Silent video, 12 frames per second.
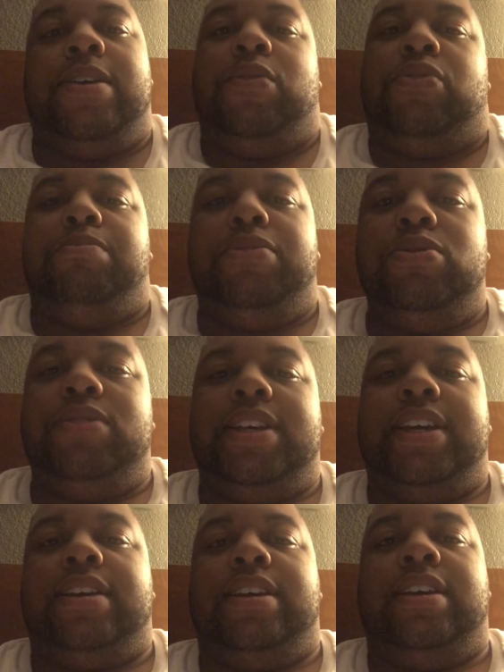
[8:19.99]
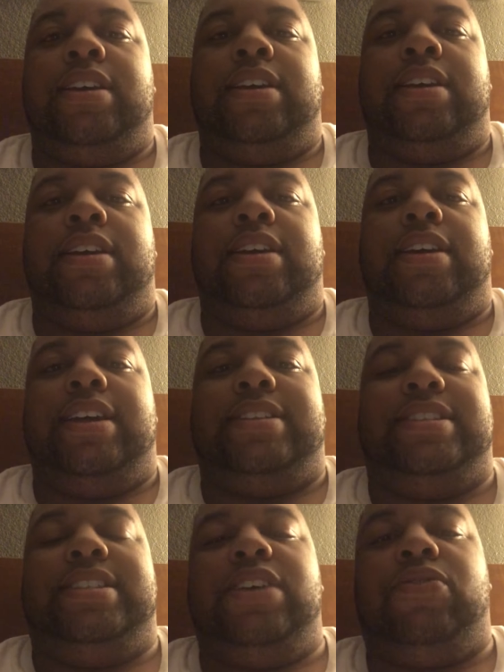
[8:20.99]
With music,
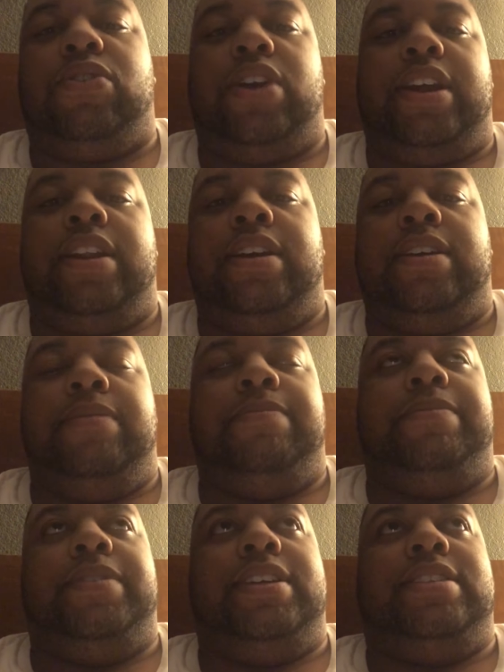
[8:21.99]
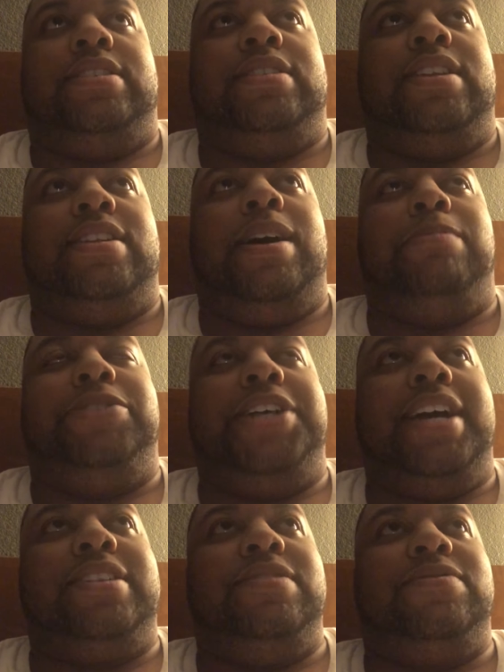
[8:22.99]
it's different. It's objective.